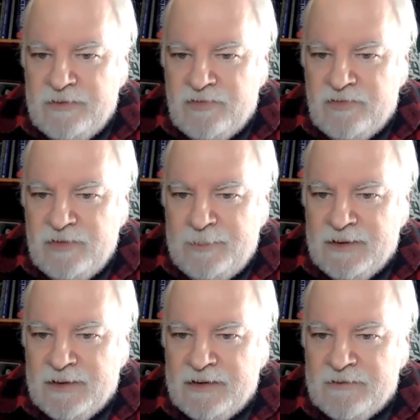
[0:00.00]
Did the
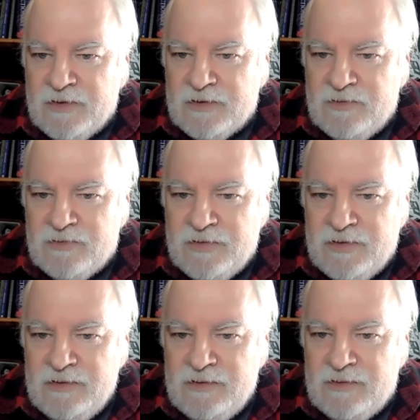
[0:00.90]
CPI affect your
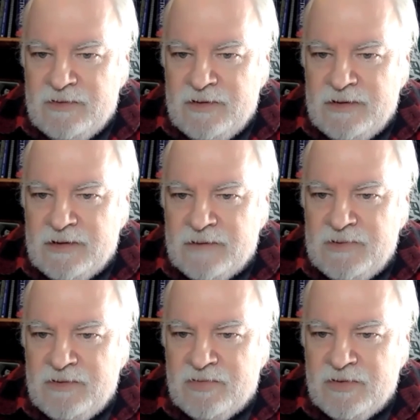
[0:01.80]
trading today, and how
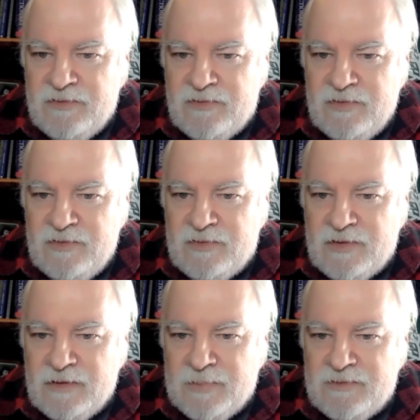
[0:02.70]
many trades did you
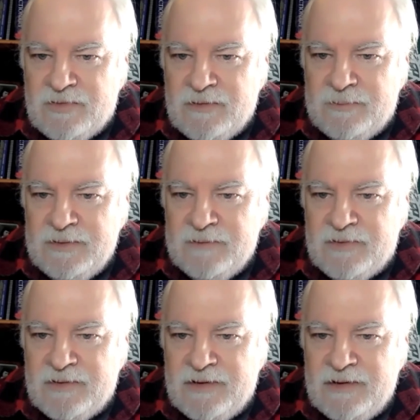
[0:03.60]
take by 12
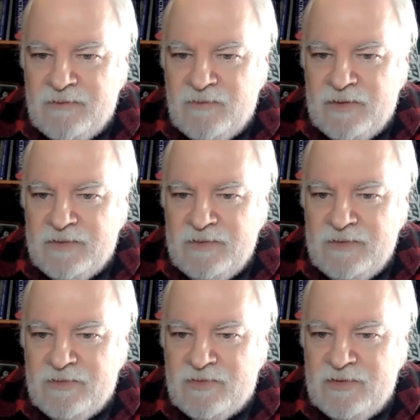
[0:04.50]
p.m. today, and where do
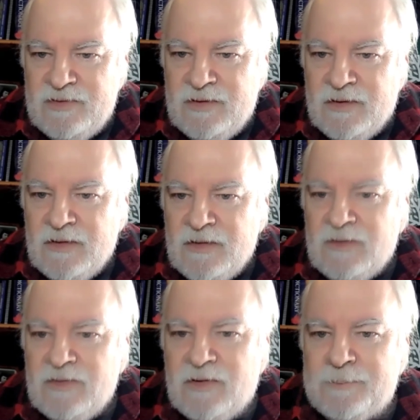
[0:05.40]
you see
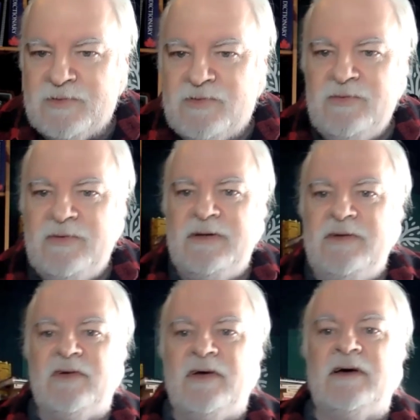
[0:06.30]

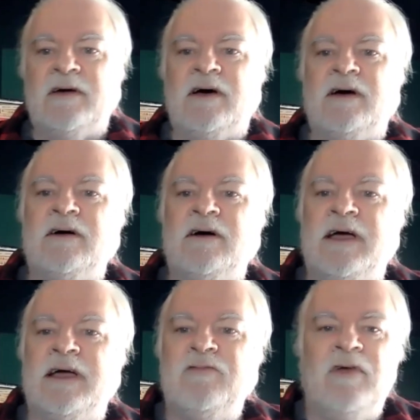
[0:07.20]
opportunities? I
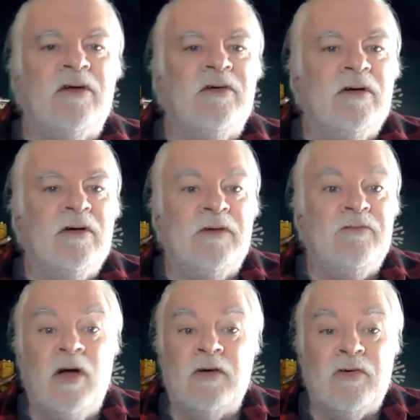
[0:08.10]
have
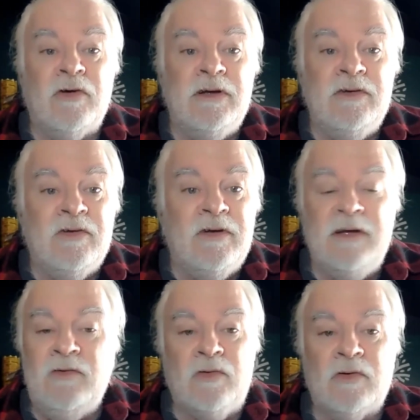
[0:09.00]
not traded
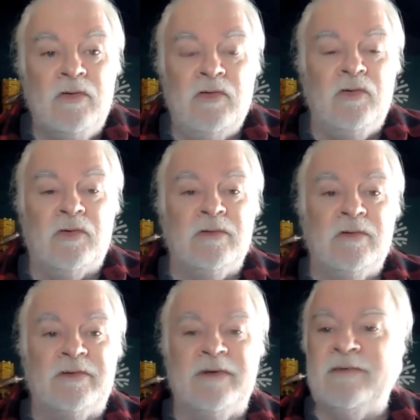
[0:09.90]
today nor
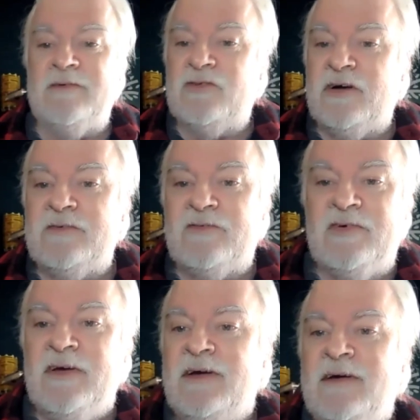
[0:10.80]
looked at the
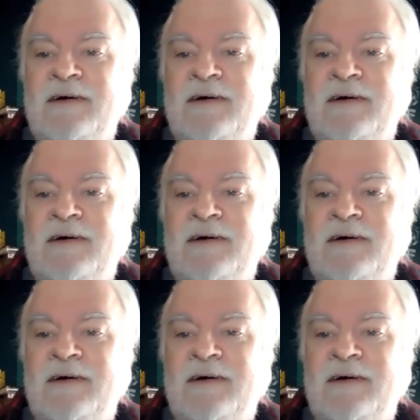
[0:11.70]
charts.